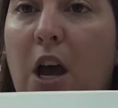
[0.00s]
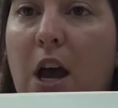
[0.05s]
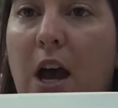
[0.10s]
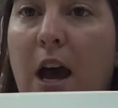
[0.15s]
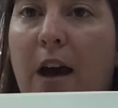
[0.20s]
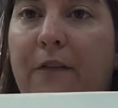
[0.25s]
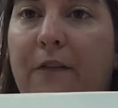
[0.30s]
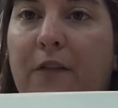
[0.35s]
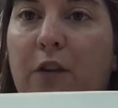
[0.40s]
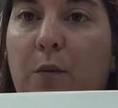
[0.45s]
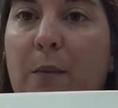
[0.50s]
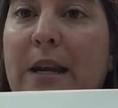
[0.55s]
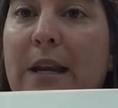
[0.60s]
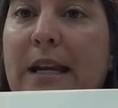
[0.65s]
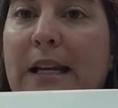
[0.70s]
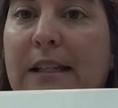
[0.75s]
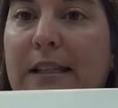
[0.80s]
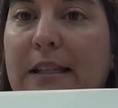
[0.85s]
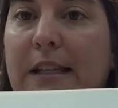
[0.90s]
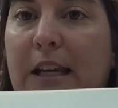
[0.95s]
a few
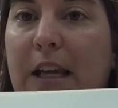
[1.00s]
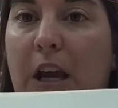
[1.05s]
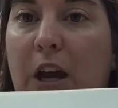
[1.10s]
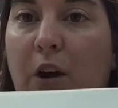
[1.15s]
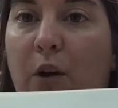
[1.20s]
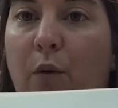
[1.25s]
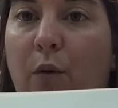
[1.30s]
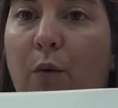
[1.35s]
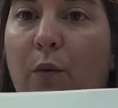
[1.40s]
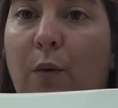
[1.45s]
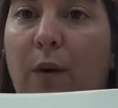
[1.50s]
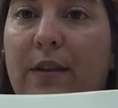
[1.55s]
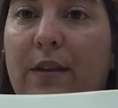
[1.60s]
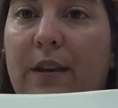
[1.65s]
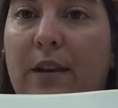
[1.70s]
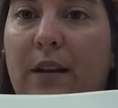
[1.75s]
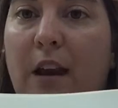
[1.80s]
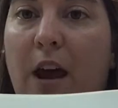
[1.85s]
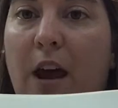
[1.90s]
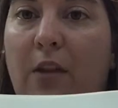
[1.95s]
minutes ago with
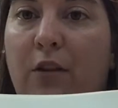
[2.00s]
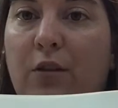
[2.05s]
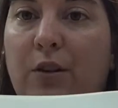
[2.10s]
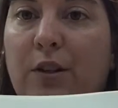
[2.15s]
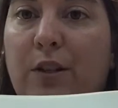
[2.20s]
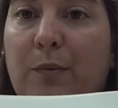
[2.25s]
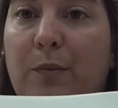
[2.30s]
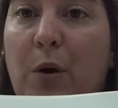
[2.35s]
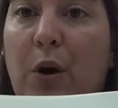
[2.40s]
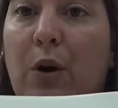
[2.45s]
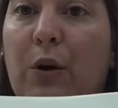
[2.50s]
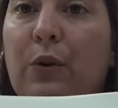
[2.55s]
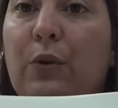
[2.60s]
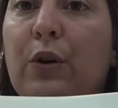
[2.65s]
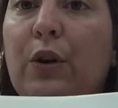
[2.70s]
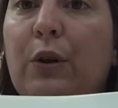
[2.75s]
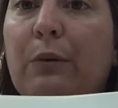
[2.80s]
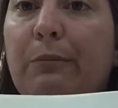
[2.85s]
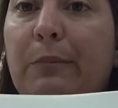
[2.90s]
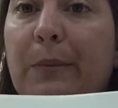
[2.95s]
another small
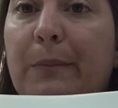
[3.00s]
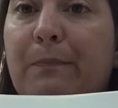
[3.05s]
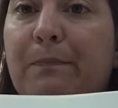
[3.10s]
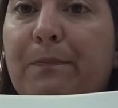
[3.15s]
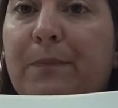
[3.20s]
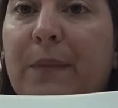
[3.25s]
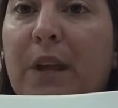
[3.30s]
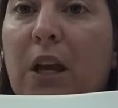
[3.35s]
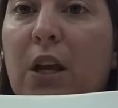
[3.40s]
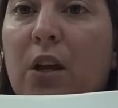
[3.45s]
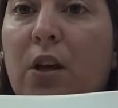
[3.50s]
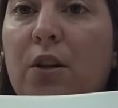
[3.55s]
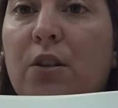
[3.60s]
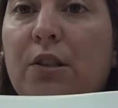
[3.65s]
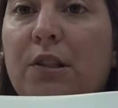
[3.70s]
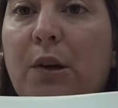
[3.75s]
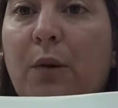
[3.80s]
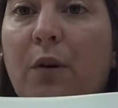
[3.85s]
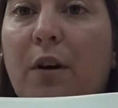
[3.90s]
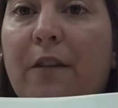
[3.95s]
group.
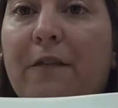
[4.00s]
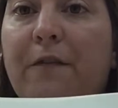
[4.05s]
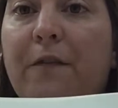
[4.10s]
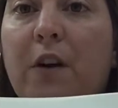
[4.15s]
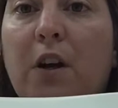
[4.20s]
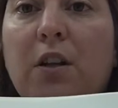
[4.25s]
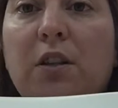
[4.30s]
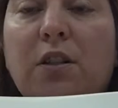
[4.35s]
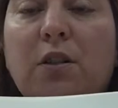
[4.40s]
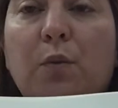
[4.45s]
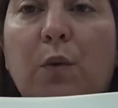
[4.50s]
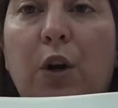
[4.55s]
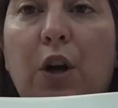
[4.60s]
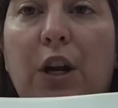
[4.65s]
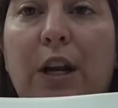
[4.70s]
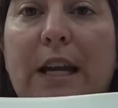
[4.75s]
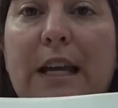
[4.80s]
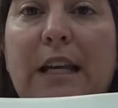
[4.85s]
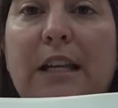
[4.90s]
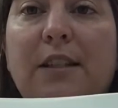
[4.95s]
So our first
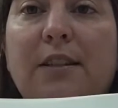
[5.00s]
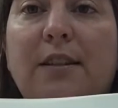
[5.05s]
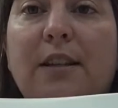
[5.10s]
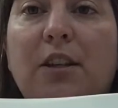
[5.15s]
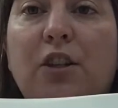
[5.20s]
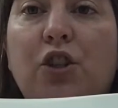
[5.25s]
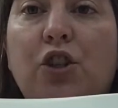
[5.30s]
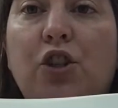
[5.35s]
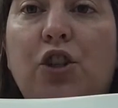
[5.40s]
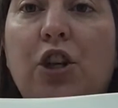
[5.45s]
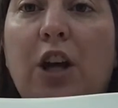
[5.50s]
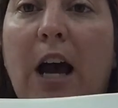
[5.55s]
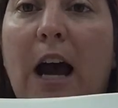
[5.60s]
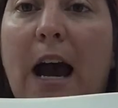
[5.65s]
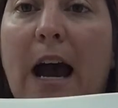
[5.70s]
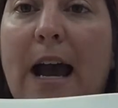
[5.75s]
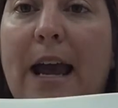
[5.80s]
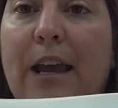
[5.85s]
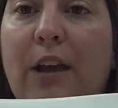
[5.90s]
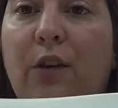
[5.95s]
word is
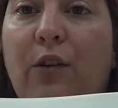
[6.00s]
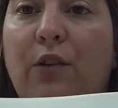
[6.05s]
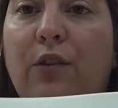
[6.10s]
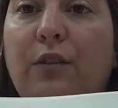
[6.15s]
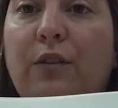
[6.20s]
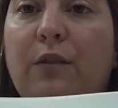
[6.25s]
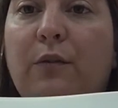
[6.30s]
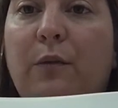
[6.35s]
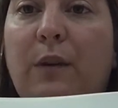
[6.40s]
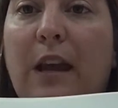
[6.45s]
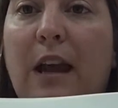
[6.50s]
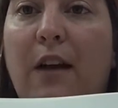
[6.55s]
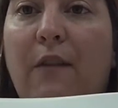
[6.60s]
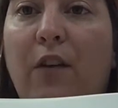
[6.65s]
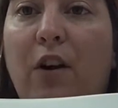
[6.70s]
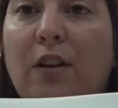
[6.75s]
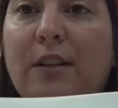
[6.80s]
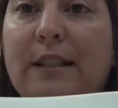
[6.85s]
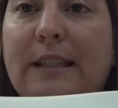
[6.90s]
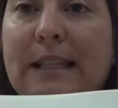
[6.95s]
child. We have
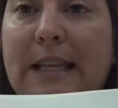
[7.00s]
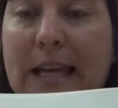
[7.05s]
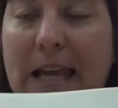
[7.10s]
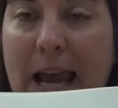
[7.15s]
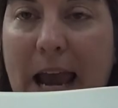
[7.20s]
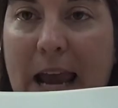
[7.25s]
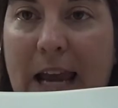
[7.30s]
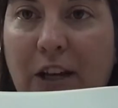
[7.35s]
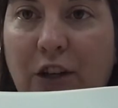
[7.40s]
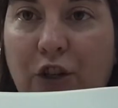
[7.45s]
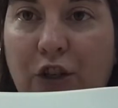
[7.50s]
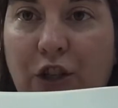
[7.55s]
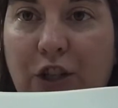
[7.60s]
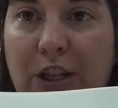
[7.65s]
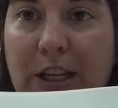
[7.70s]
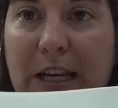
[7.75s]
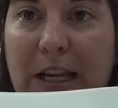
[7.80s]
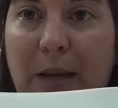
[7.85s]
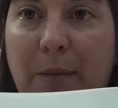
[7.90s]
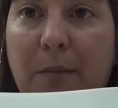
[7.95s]
our CH
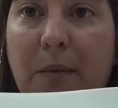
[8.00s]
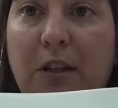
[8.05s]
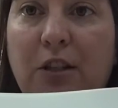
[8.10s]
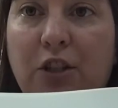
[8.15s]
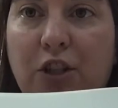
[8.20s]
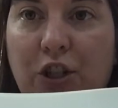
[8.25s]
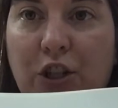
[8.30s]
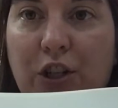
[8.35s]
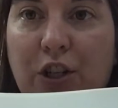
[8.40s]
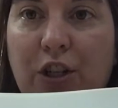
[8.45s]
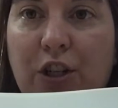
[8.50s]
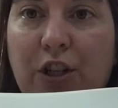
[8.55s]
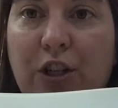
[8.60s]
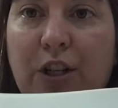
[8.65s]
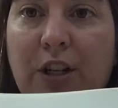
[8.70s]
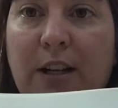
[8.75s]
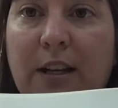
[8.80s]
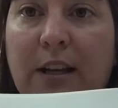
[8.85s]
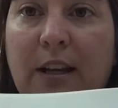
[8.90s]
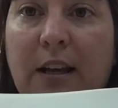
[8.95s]
team, ch,
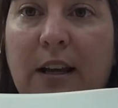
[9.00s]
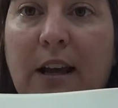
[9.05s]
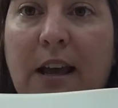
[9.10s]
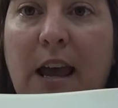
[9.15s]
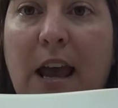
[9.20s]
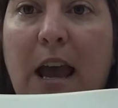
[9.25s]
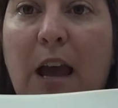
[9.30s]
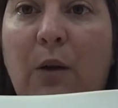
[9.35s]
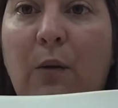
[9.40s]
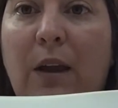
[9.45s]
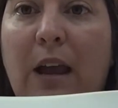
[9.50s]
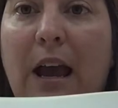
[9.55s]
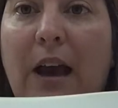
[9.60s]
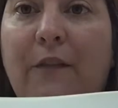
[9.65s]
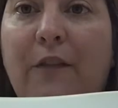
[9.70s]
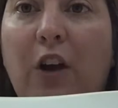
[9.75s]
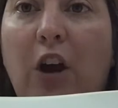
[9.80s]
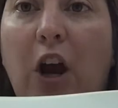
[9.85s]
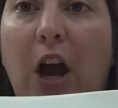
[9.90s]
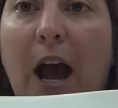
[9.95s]
and we
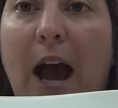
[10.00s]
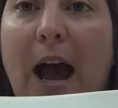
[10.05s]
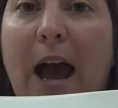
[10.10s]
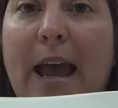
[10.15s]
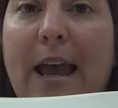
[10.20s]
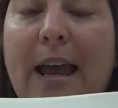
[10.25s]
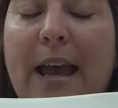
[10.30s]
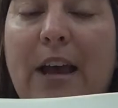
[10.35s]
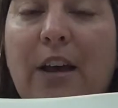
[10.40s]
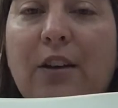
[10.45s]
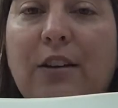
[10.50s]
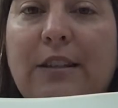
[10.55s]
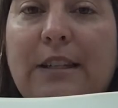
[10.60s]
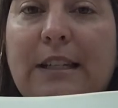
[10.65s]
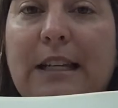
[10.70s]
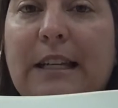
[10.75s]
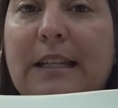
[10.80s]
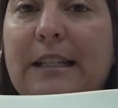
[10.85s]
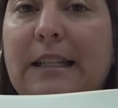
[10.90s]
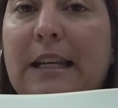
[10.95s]
have our ILD
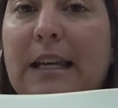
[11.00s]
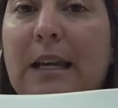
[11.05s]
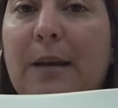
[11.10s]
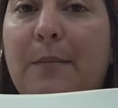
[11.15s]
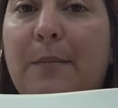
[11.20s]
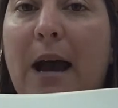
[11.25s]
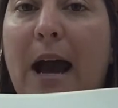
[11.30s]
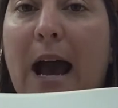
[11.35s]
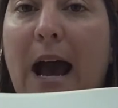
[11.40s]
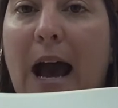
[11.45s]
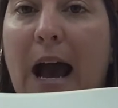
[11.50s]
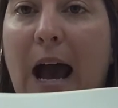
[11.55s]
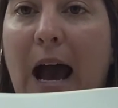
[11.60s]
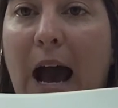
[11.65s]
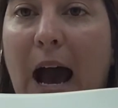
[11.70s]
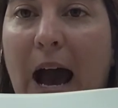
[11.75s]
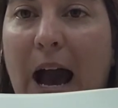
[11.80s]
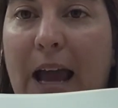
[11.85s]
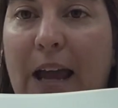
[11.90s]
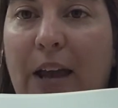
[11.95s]
team,
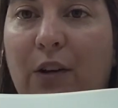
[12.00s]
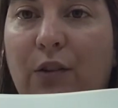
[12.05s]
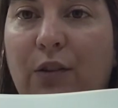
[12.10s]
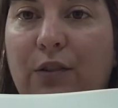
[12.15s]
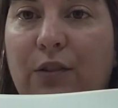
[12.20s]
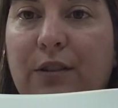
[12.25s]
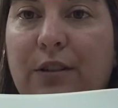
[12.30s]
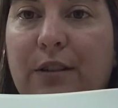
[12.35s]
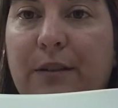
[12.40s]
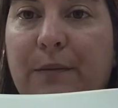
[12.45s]
ILD.